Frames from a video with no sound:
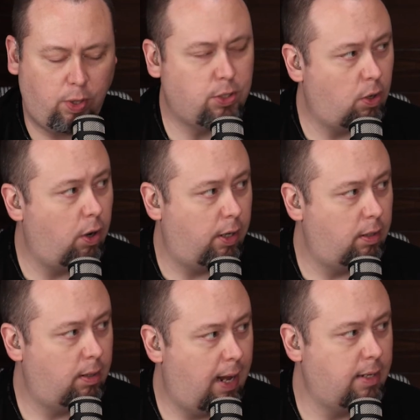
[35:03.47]
we started
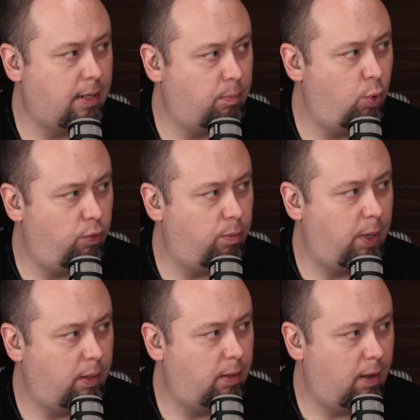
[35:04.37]
as a
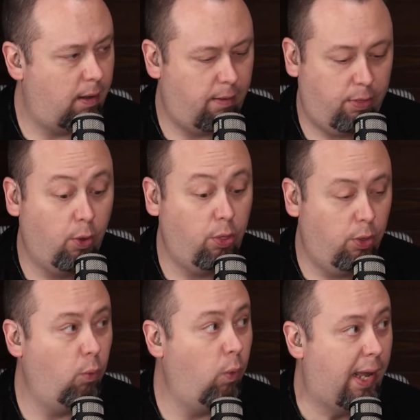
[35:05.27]
movement,
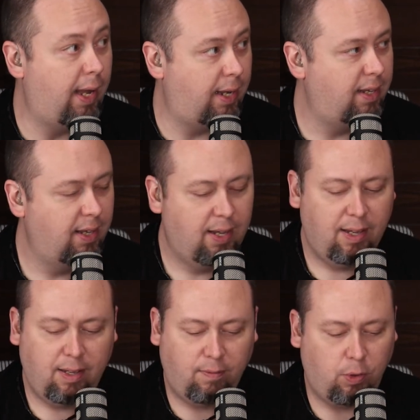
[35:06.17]
the way,
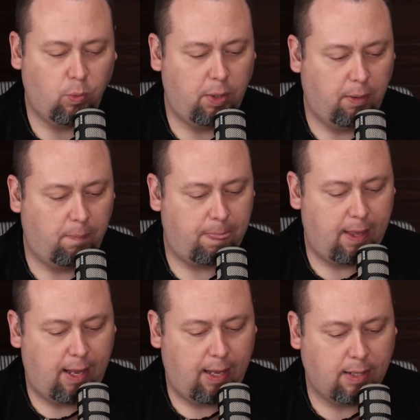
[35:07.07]
if you will.
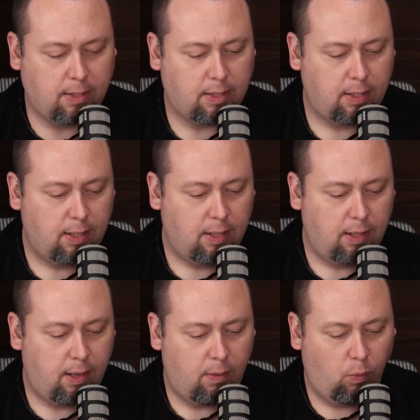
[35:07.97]
And
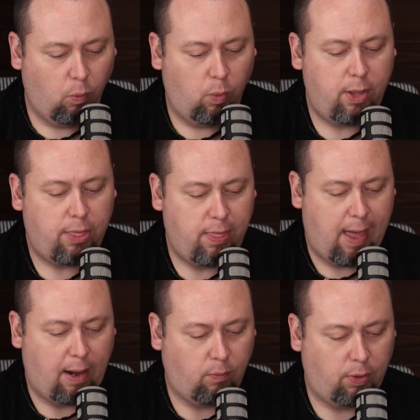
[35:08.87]
with
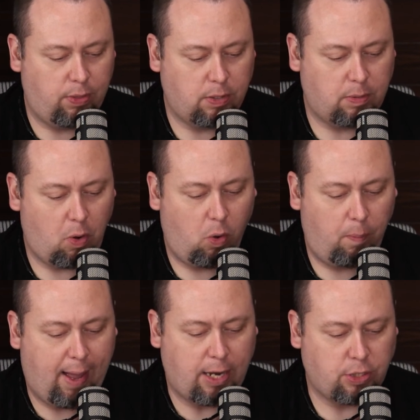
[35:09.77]
that, with this whole
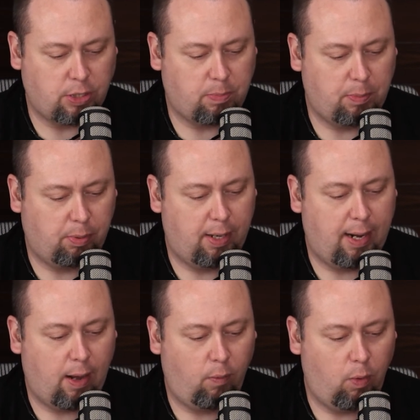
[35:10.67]
passion that's been played
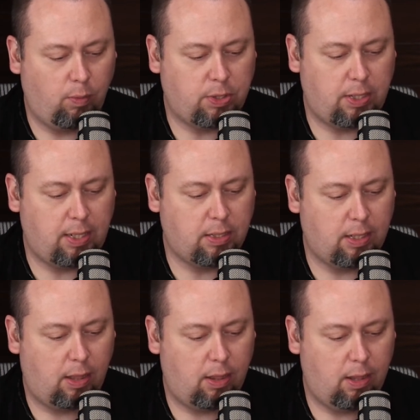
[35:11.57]
out, what we see is
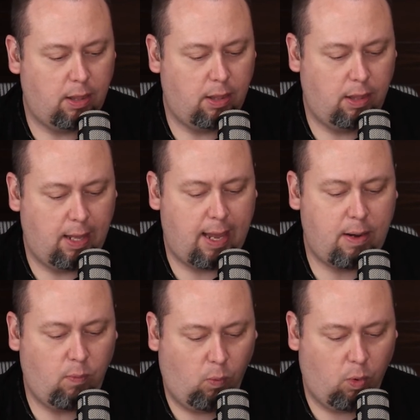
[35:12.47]
that they
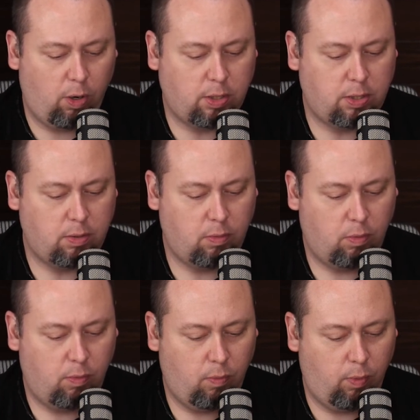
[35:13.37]
worked
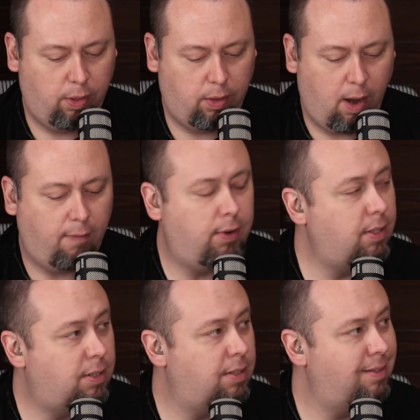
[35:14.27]
with
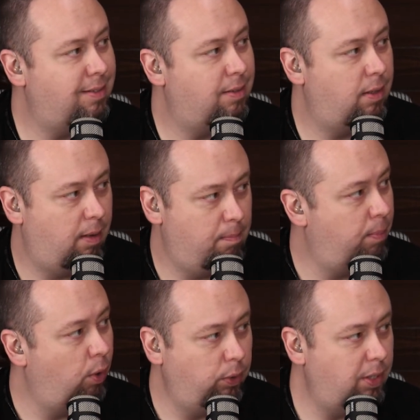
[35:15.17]
confidence and
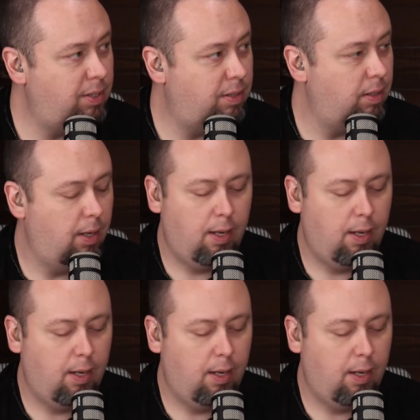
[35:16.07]
boldness,